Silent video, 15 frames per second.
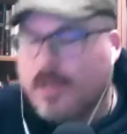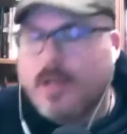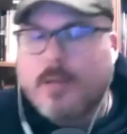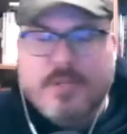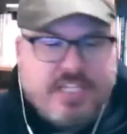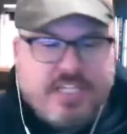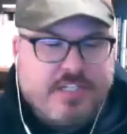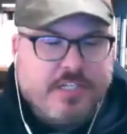
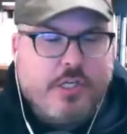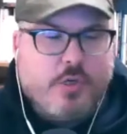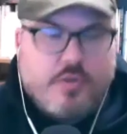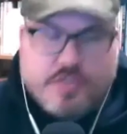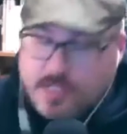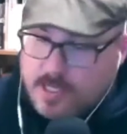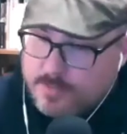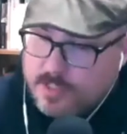But this
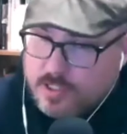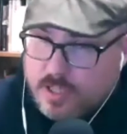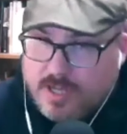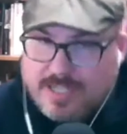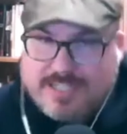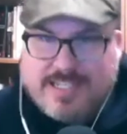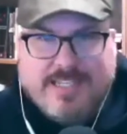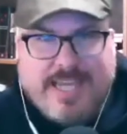accuser comes along
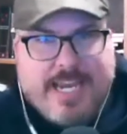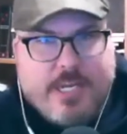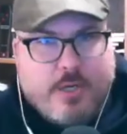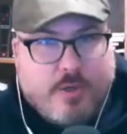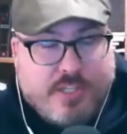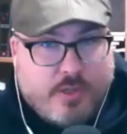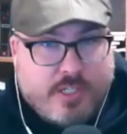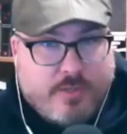and says, hey, you know
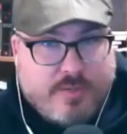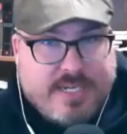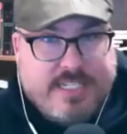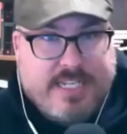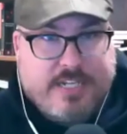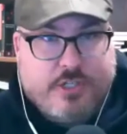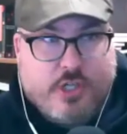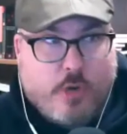what? The only
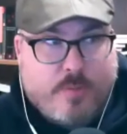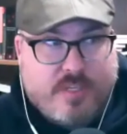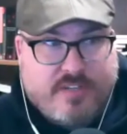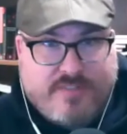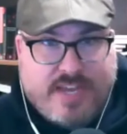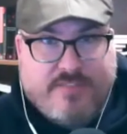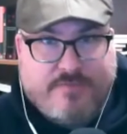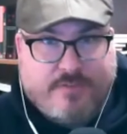reason that Job is
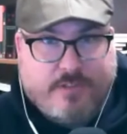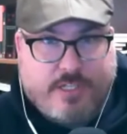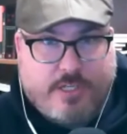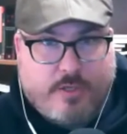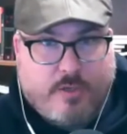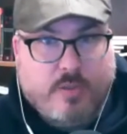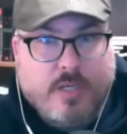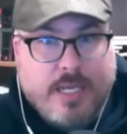faithful to
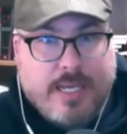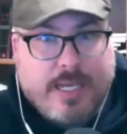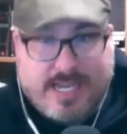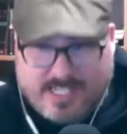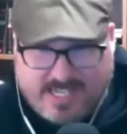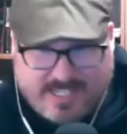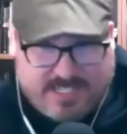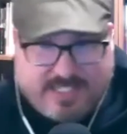you
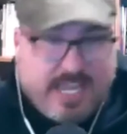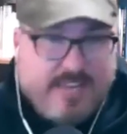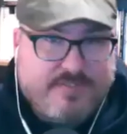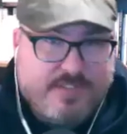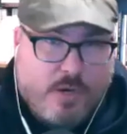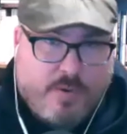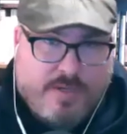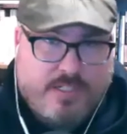is because his life's
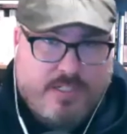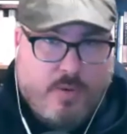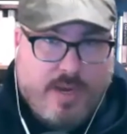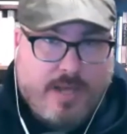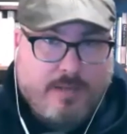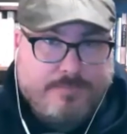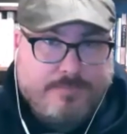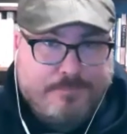going so
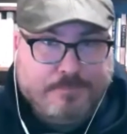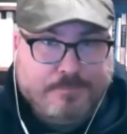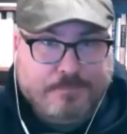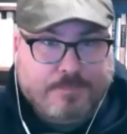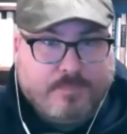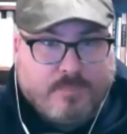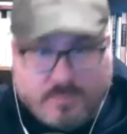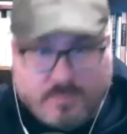well.
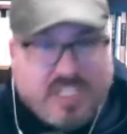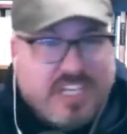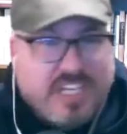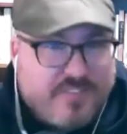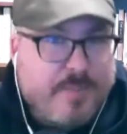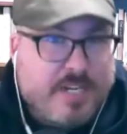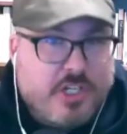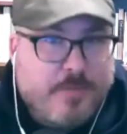If
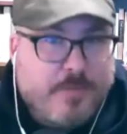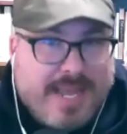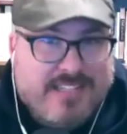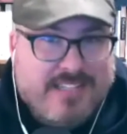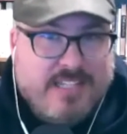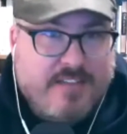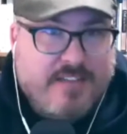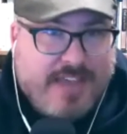a bunch of bad
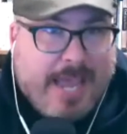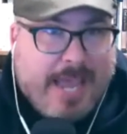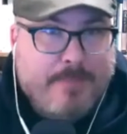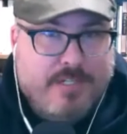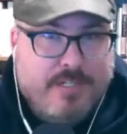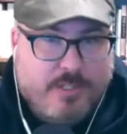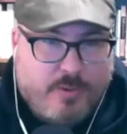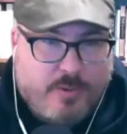stuff
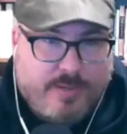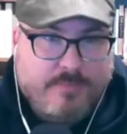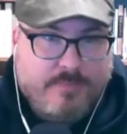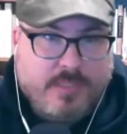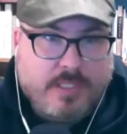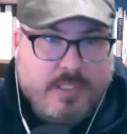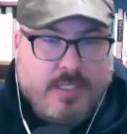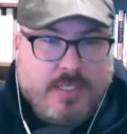happened to him,
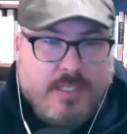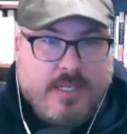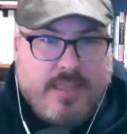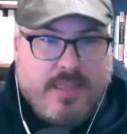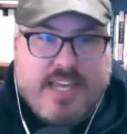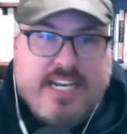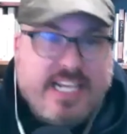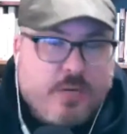
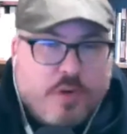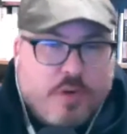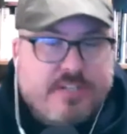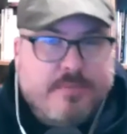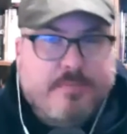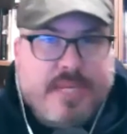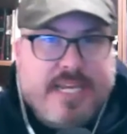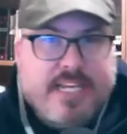then he
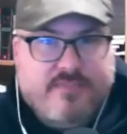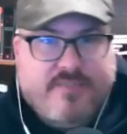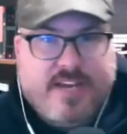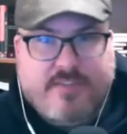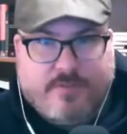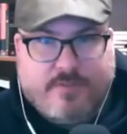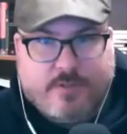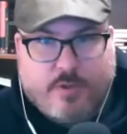wouldn't be as
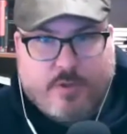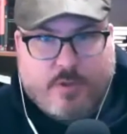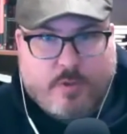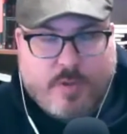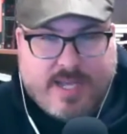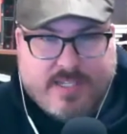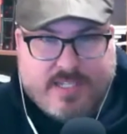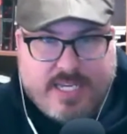faithful to
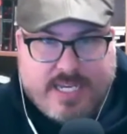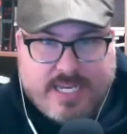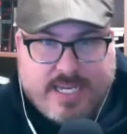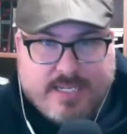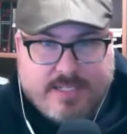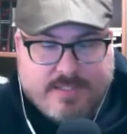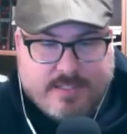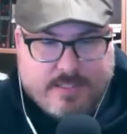you as he
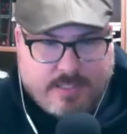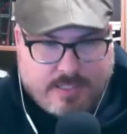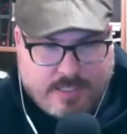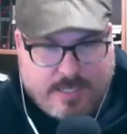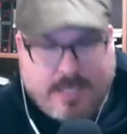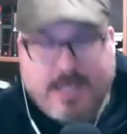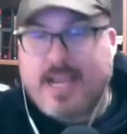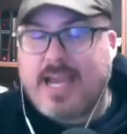is.
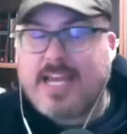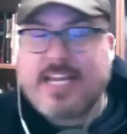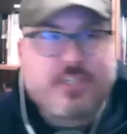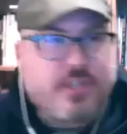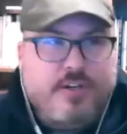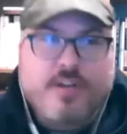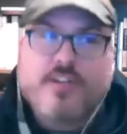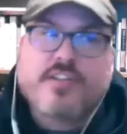And it
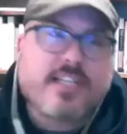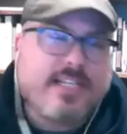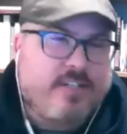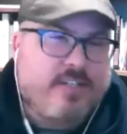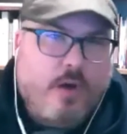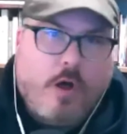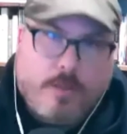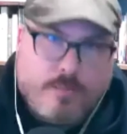turns
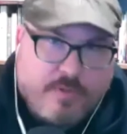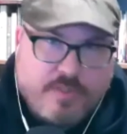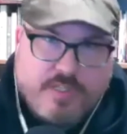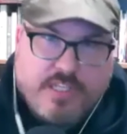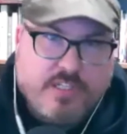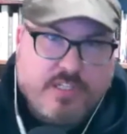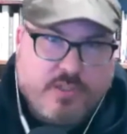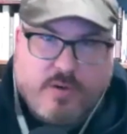into almost
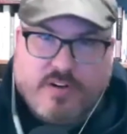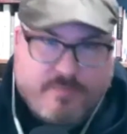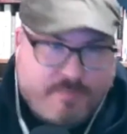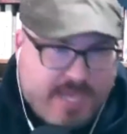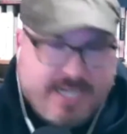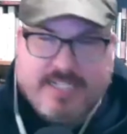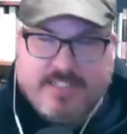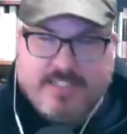this sort of
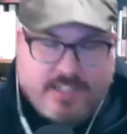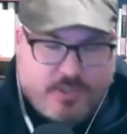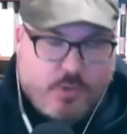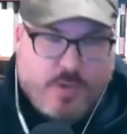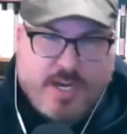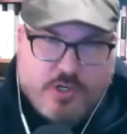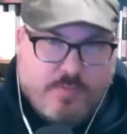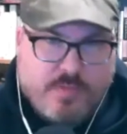betting
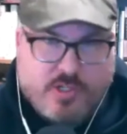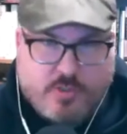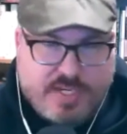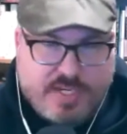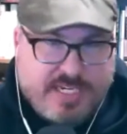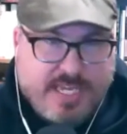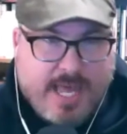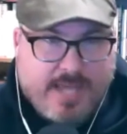situation
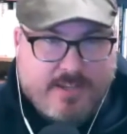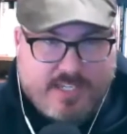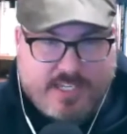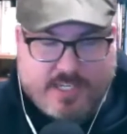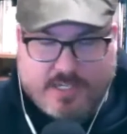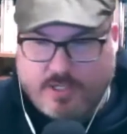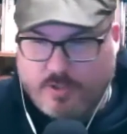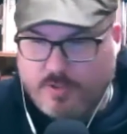between God and the
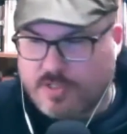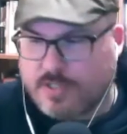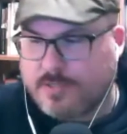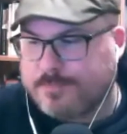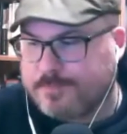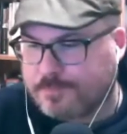accuser,